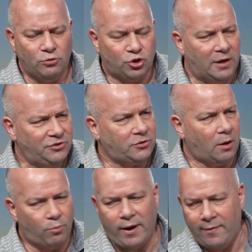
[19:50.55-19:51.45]
trust our
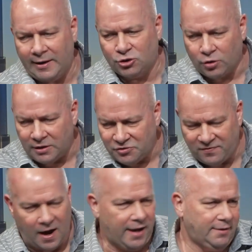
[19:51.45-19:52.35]
brand. They trust
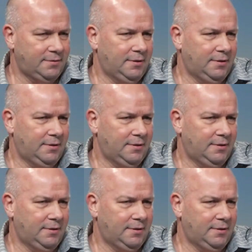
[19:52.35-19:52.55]
Fine.